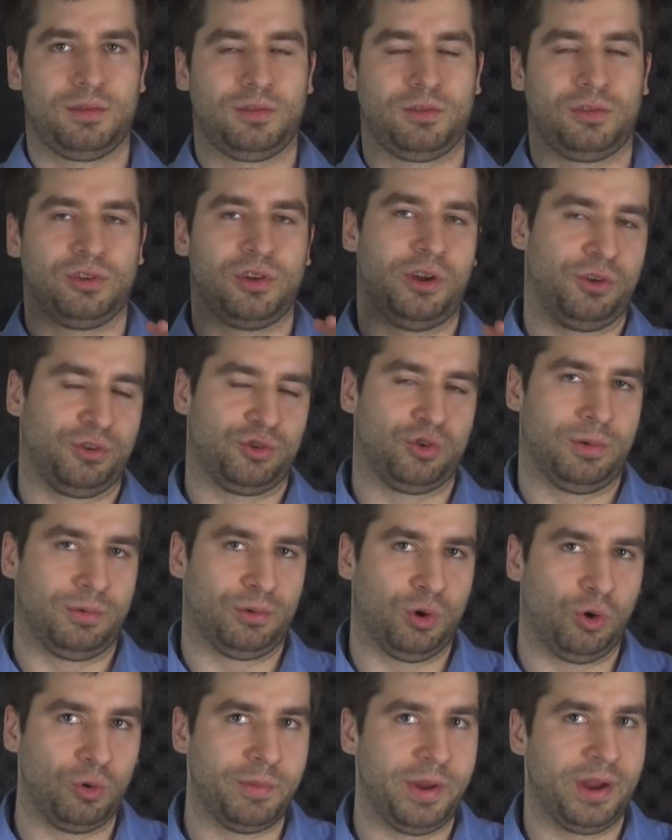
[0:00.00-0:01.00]
Donald Trump
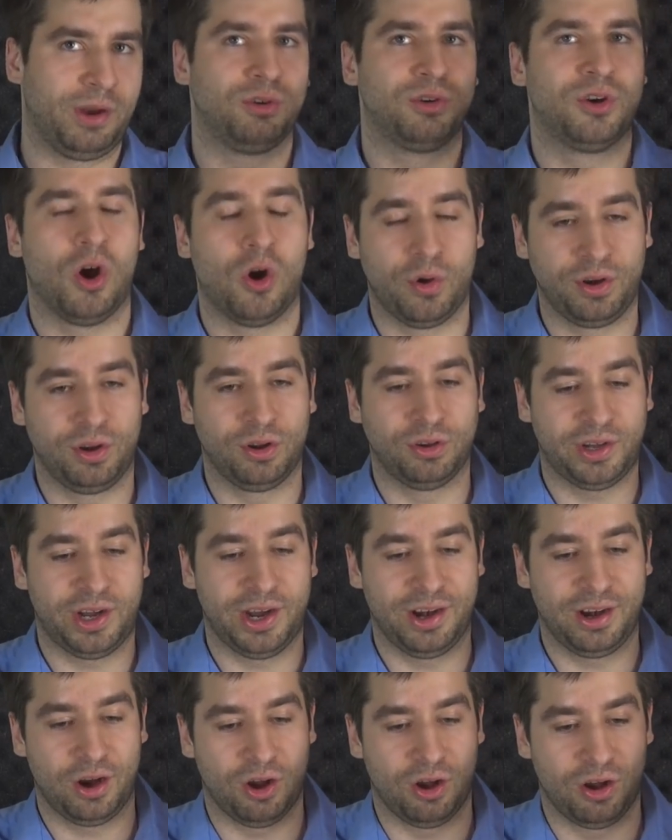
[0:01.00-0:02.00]
told Michael Cohen to lie
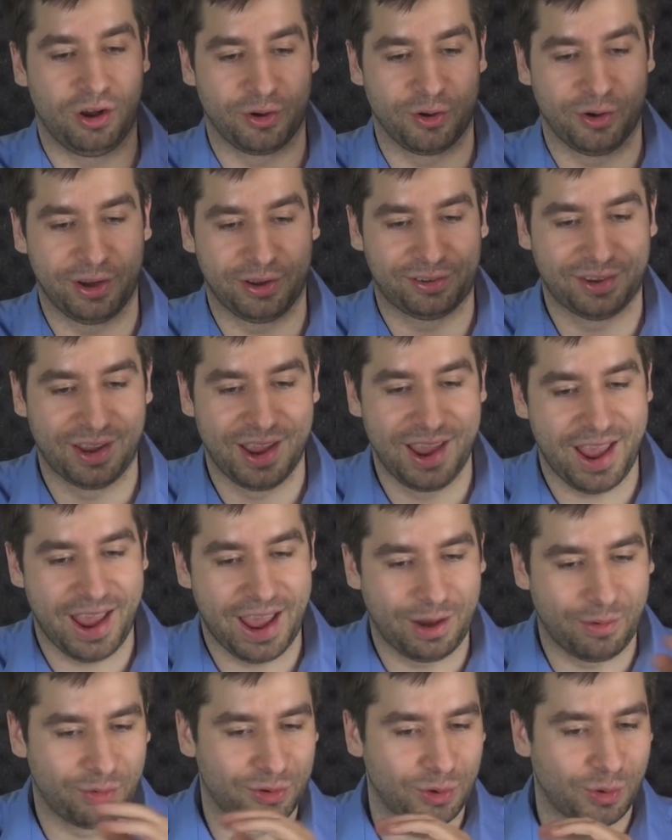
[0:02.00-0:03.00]
to Congress.
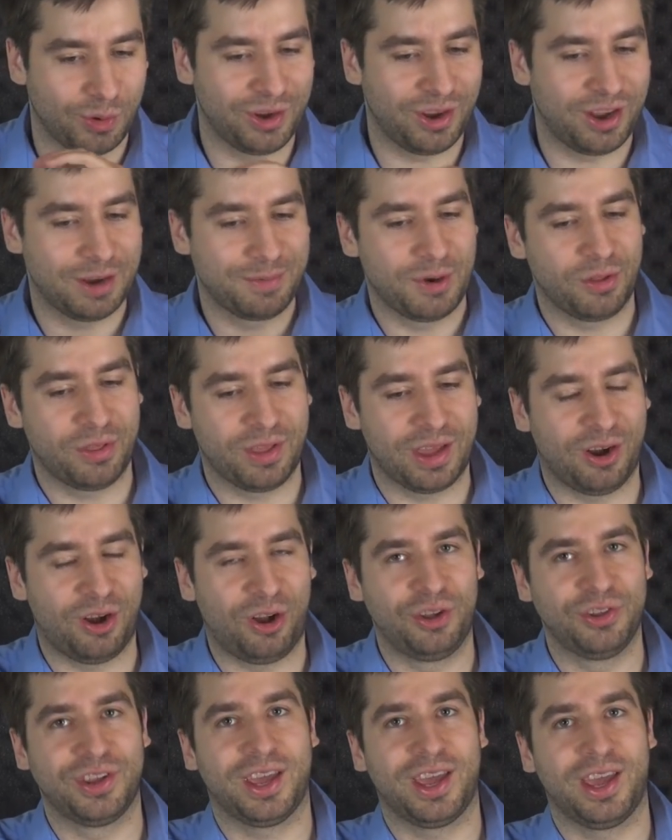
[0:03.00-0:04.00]
And so we're talking about that all
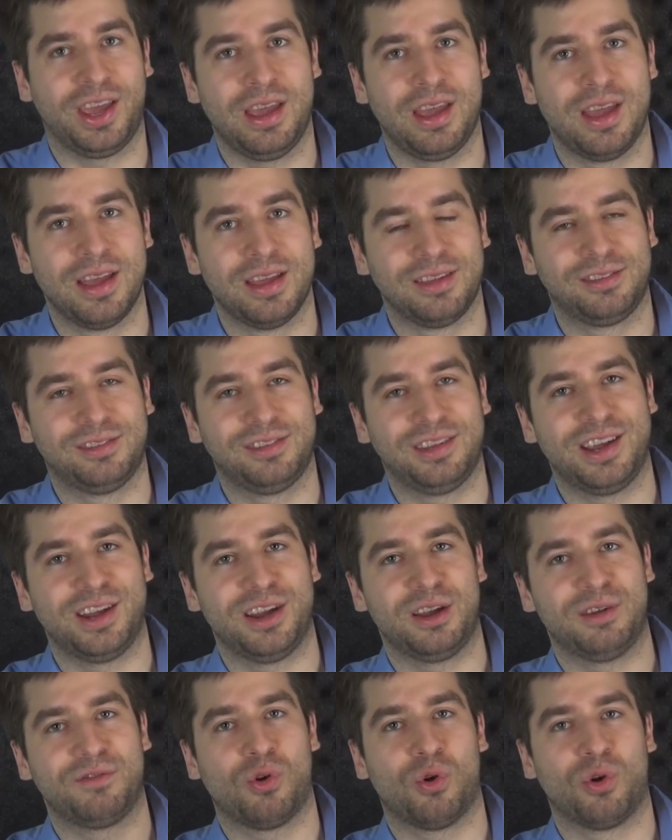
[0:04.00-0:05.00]
day. CNN,
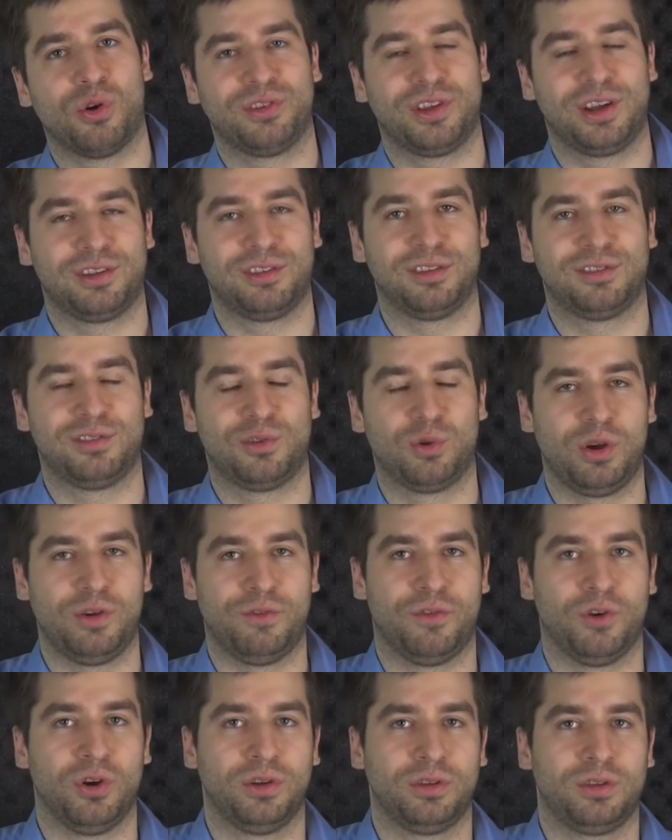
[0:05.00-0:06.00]
of course, gets the story
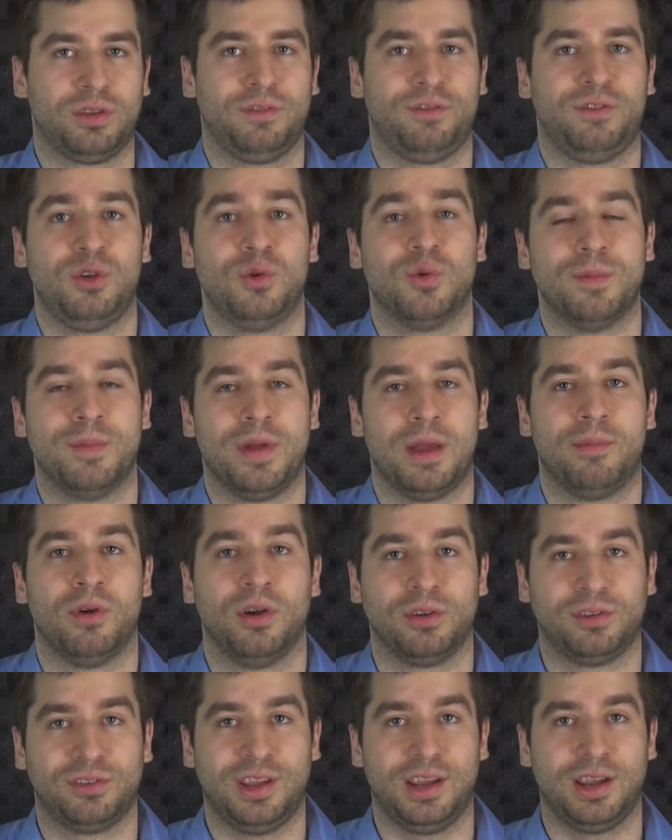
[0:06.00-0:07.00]
first. If you remember,
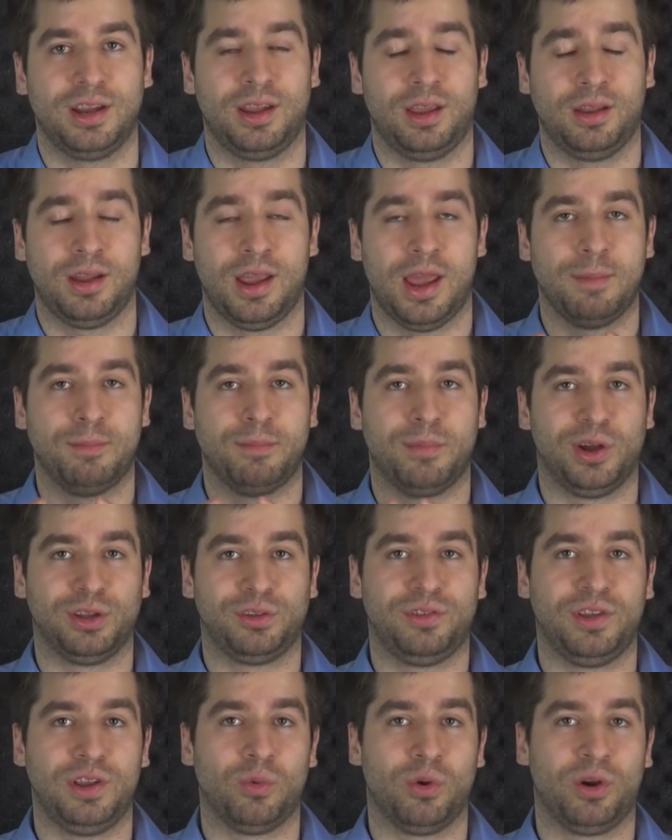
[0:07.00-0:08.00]
CNN and
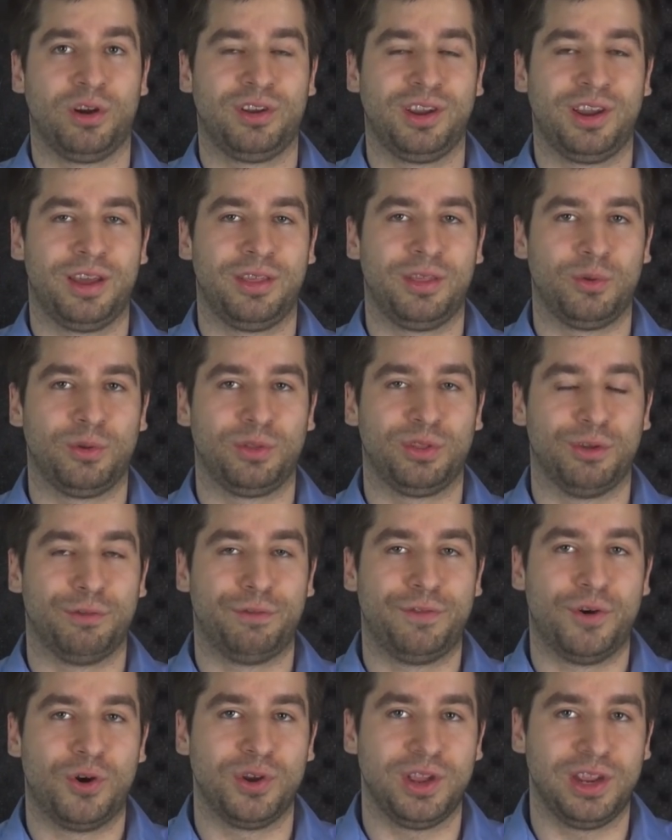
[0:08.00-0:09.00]
BuzzFeed worked together with the
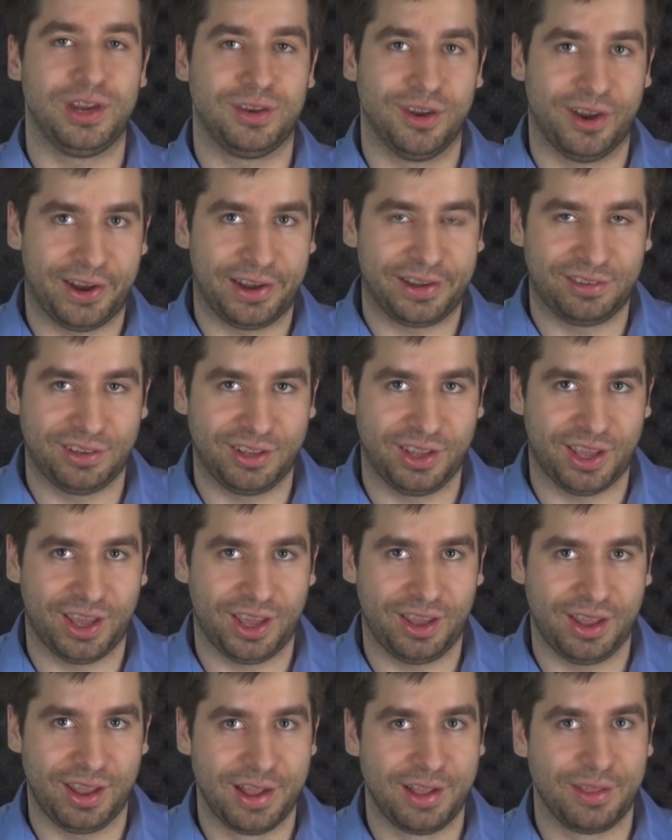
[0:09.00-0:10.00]
phony
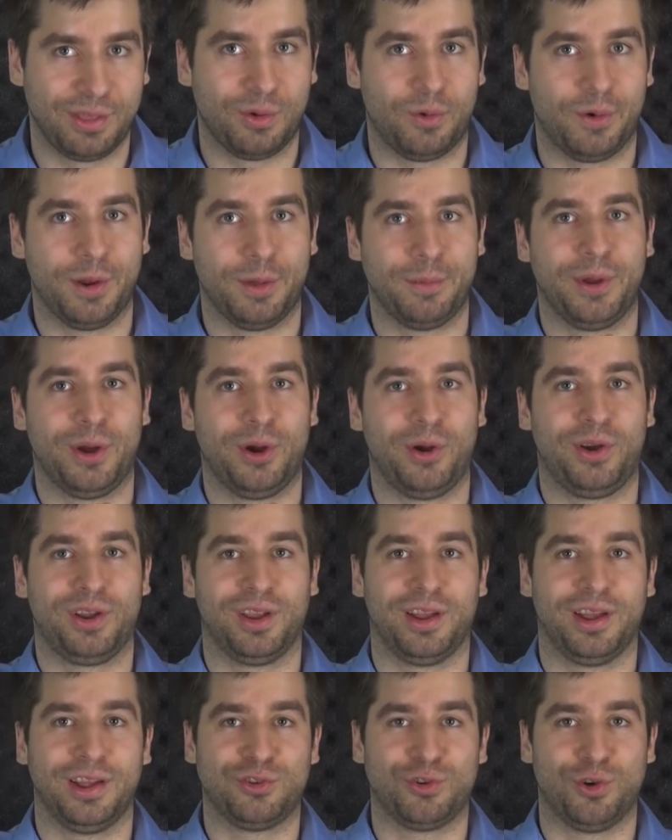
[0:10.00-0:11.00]
dossier, the one about
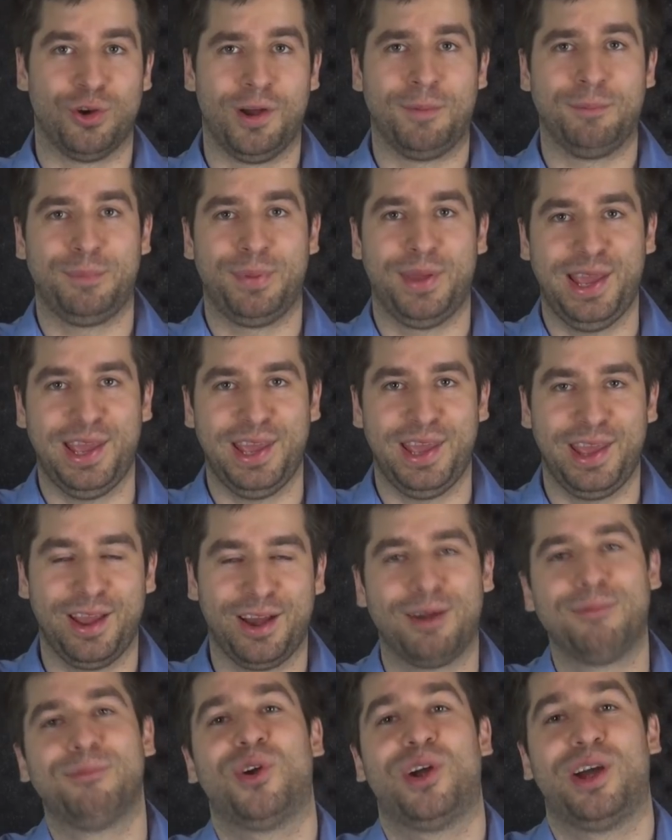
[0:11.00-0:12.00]
Trump peeing
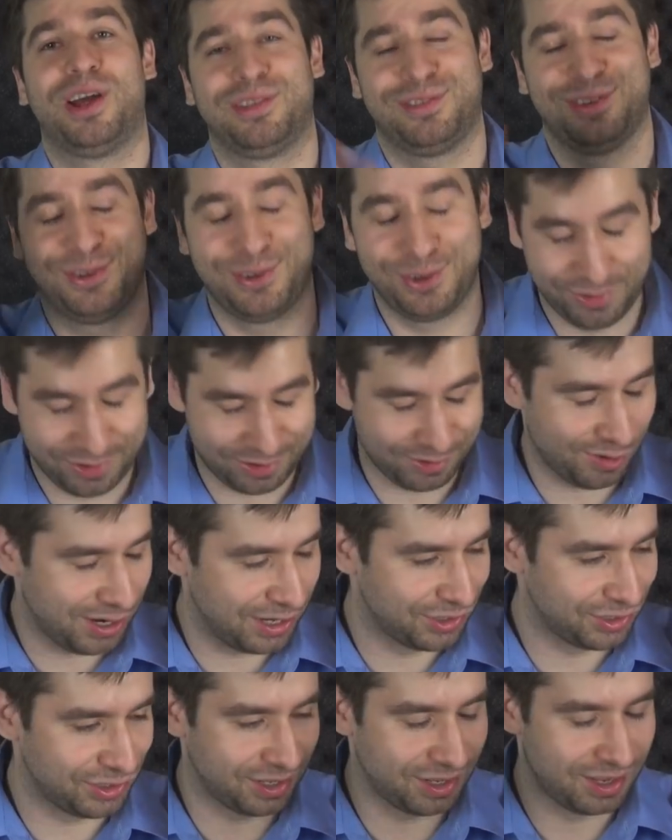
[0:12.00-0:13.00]
on prostitutes in
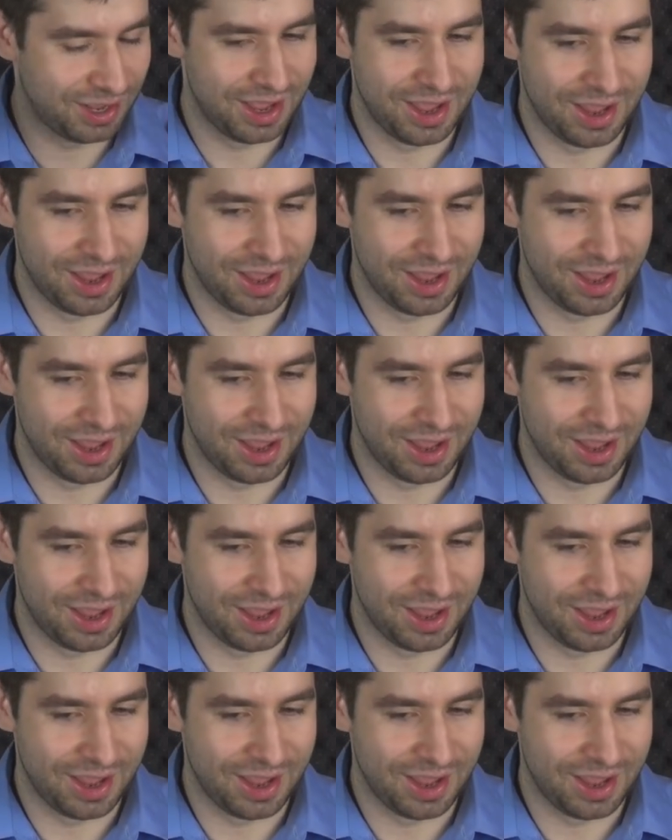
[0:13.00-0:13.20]
Russia.